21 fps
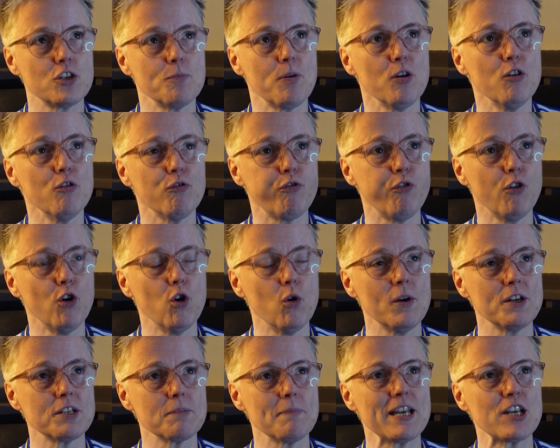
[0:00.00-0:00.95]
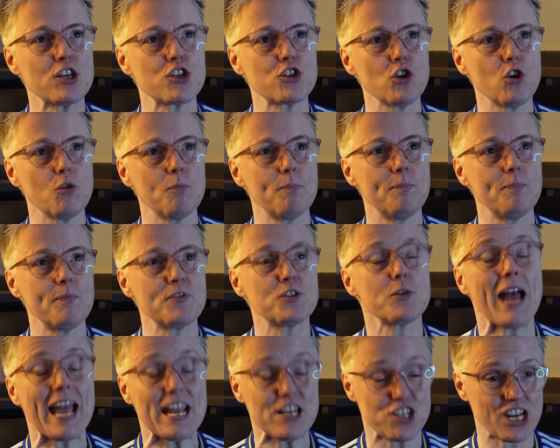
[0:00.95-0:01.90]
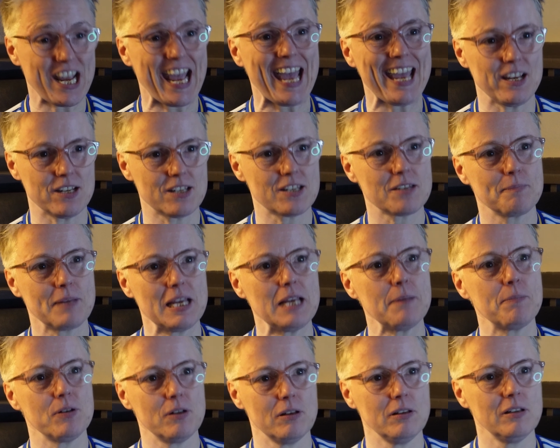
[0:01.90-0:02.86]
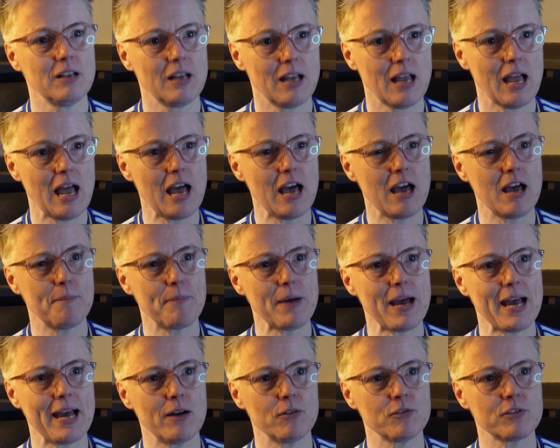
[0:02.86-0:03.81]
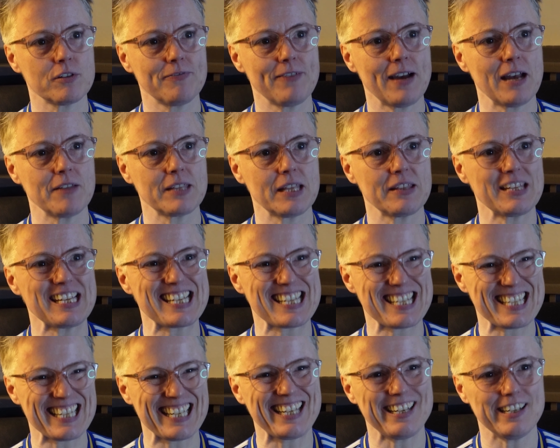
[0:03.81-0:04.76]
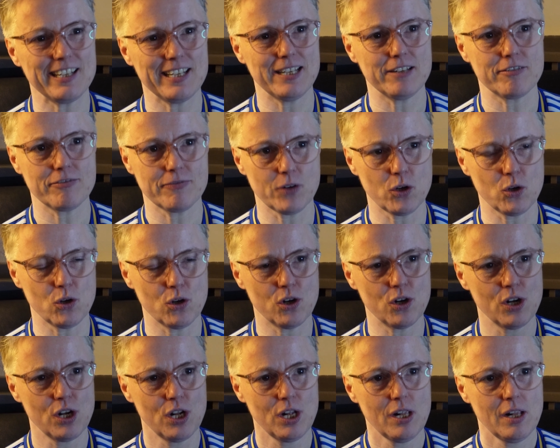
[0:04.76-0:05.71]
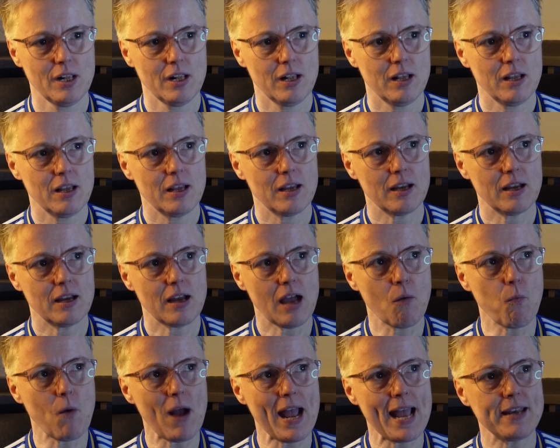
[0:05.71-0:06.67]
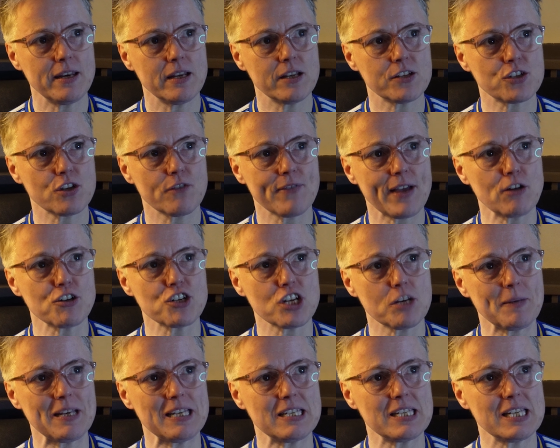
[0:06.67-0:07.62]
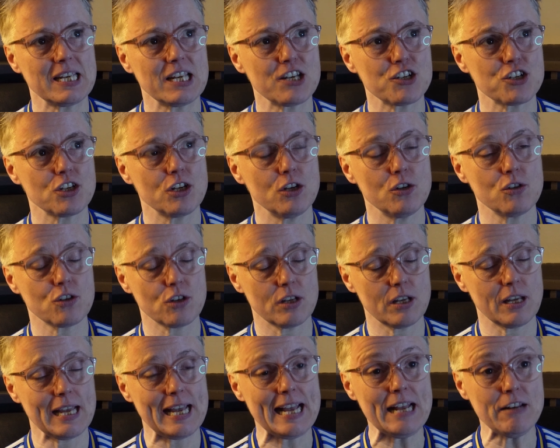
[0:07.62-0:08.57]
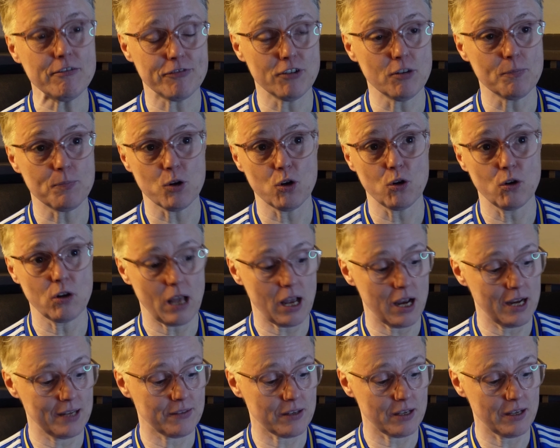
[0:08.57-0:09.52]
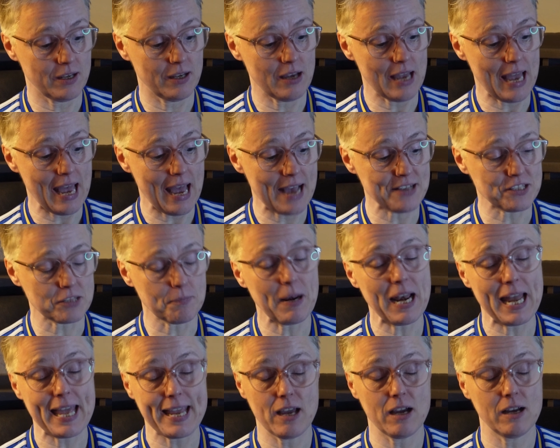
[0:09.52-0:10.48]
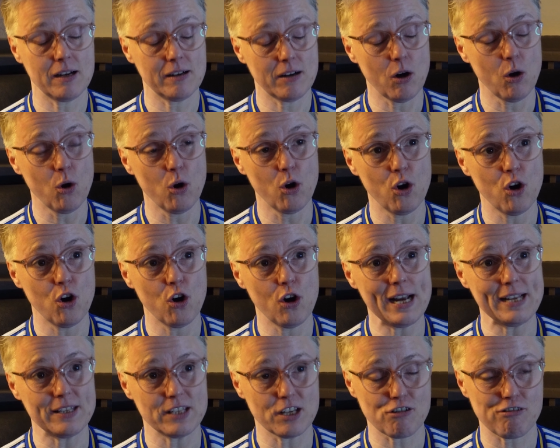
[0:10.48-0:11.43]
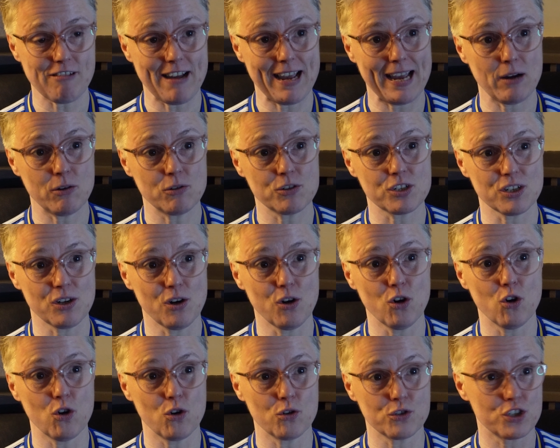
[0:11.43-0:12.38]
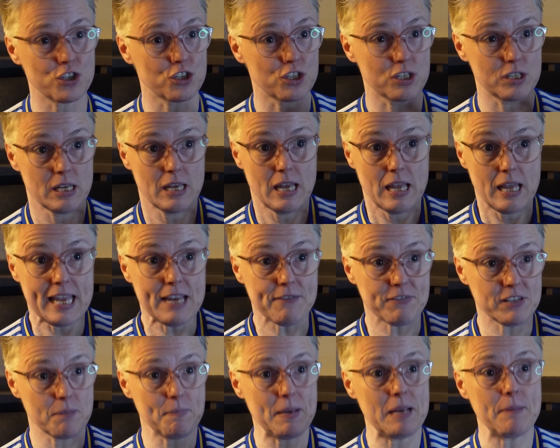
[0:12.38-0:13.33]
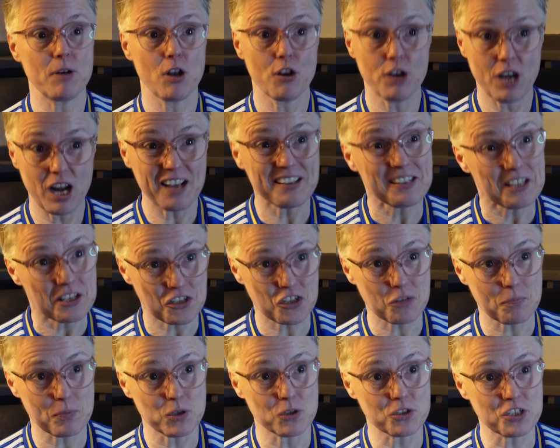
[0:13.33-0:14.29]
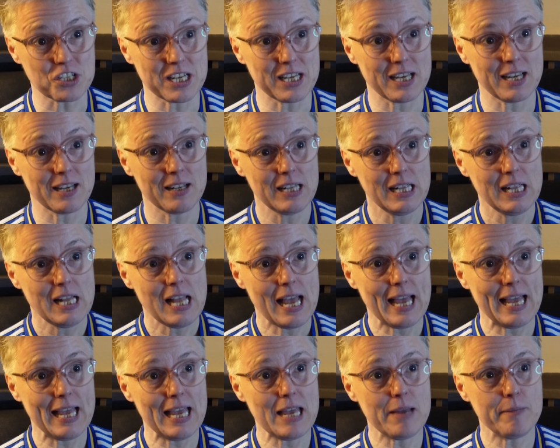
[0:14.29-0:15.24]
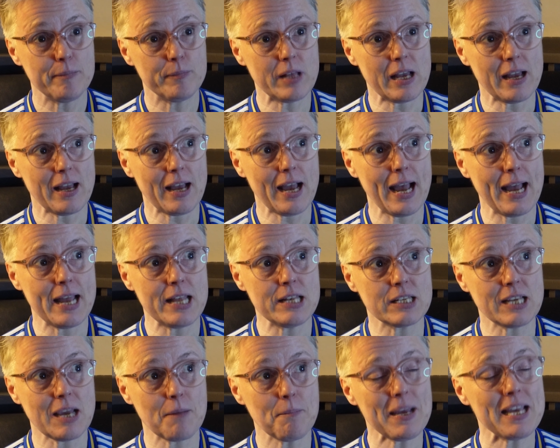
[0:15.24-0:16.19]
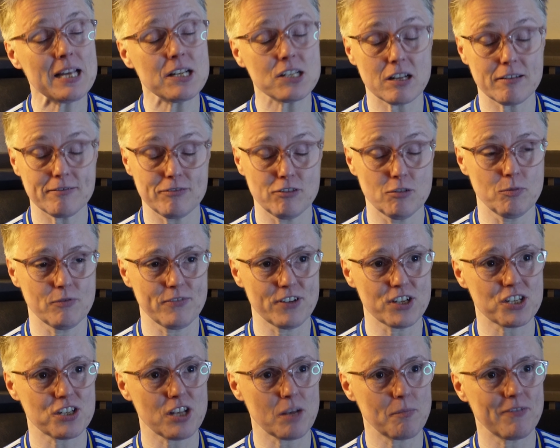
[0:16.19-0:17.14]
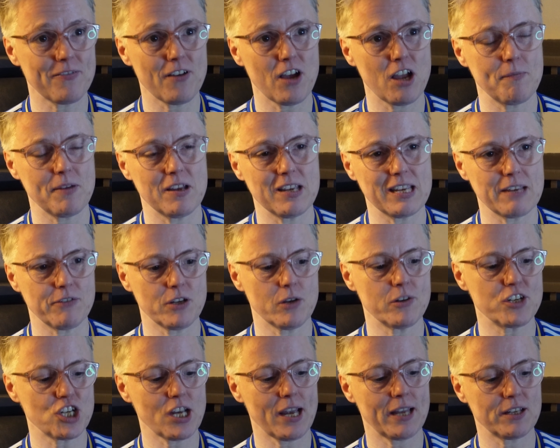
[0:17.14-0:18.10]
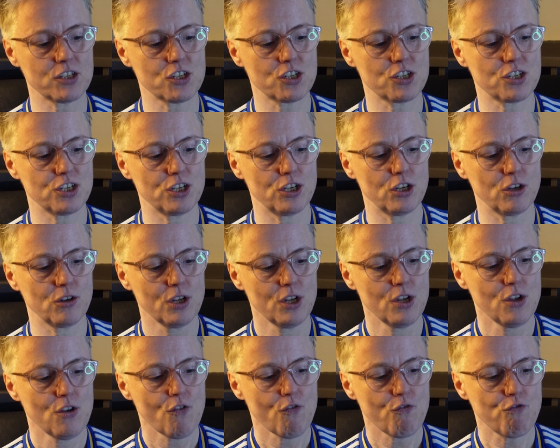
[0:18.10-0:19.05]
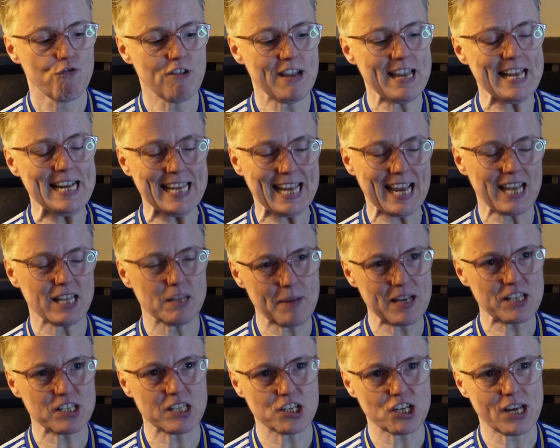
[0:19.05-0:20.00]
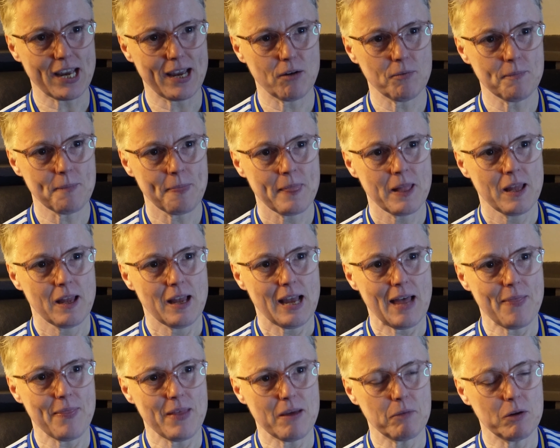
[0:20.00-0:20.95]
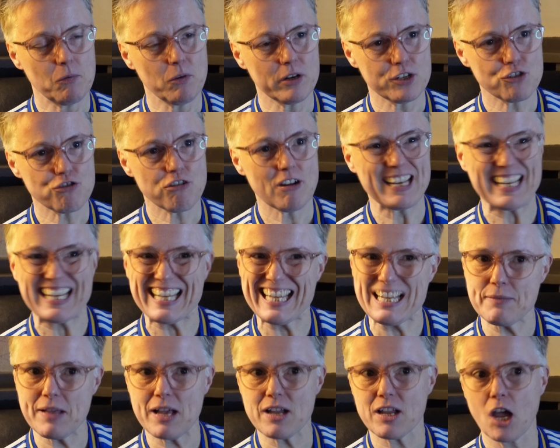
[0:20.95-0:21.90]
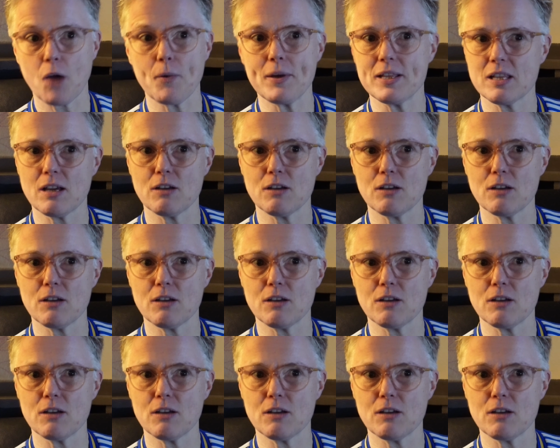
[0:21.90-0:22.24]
put forward and make sure to educate people about the fact that there's still a need for awareness of LGBT issues in football, either as a player or in the crowd, or just even the people online that are supporting it. And campaigns like Football versus Homophobia give you a chance to really get the message out. And then we want to try and keep that going